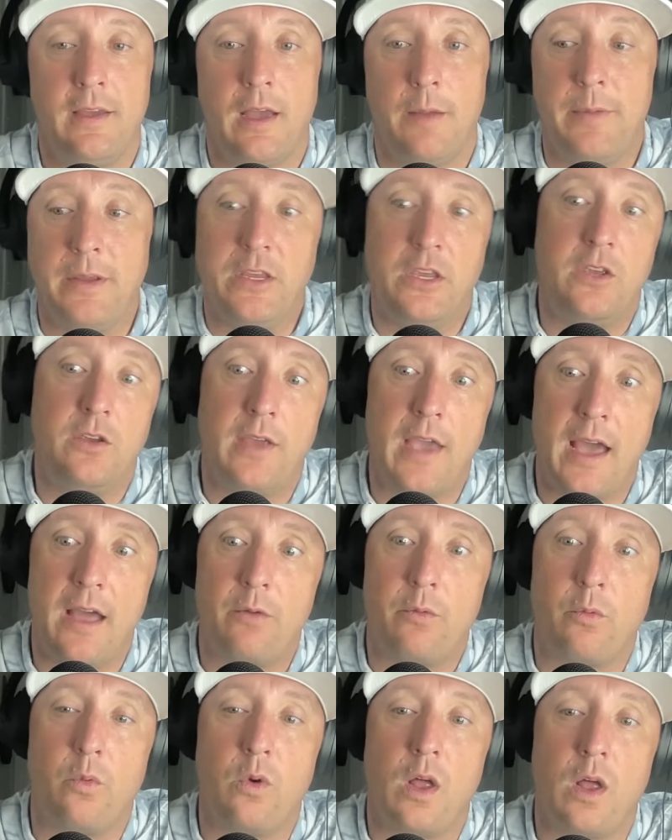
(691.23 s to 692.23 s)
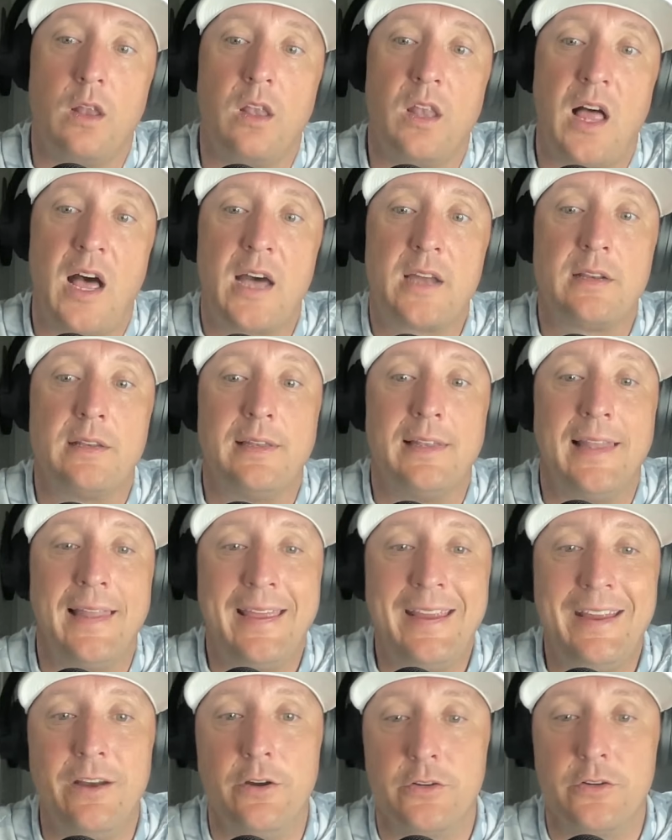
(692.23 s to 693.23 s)
I mean, you got a lot of
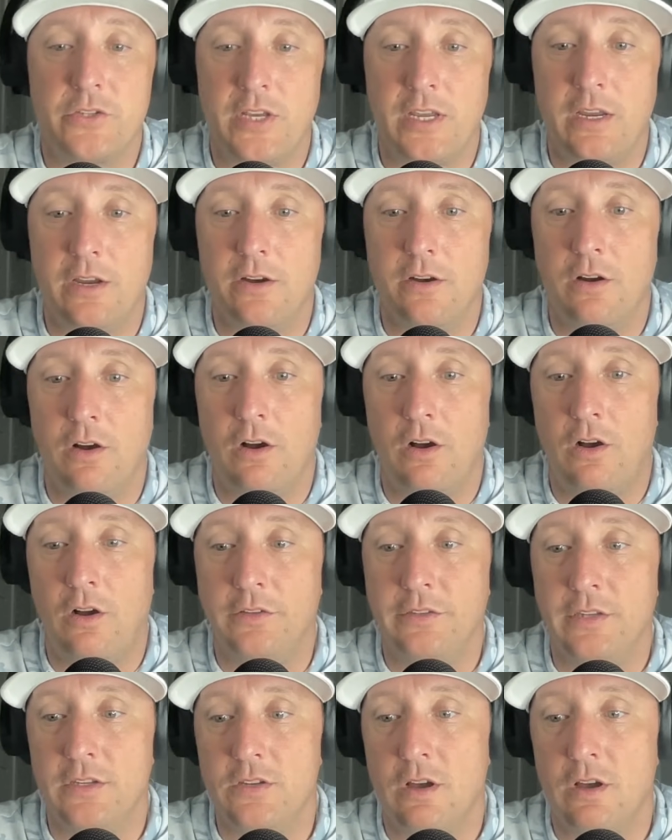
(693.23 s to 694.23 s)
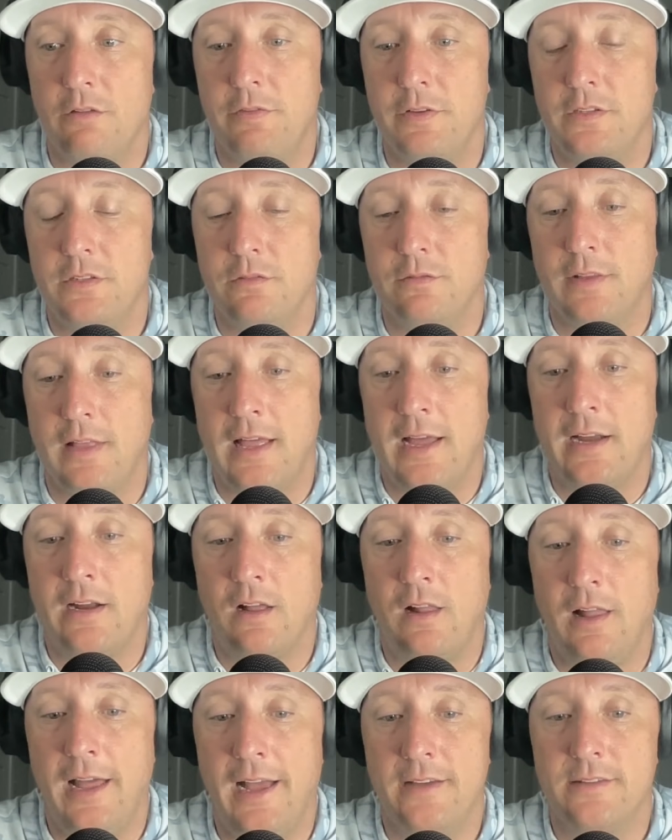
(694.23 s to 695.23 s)
layers here on this offensive line
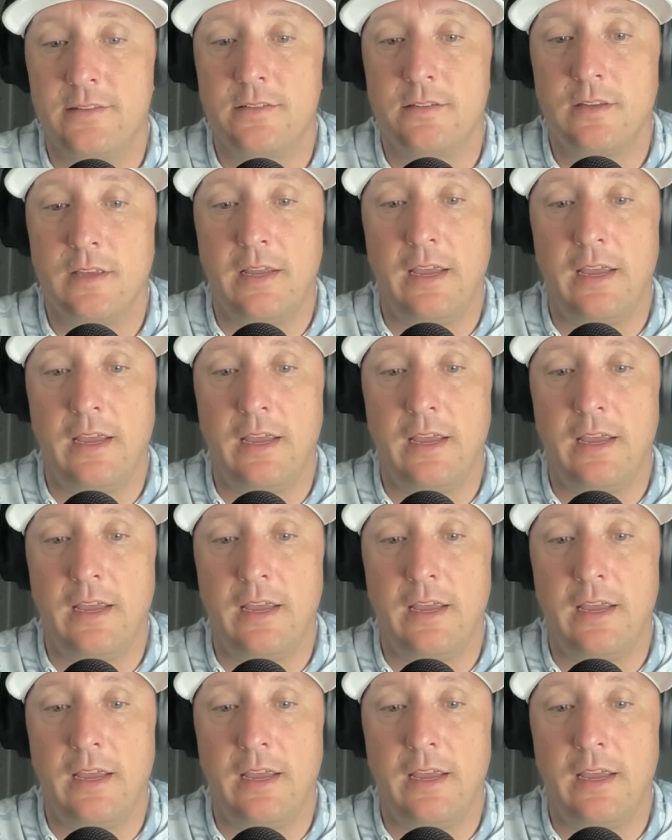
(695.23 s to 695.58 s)
class.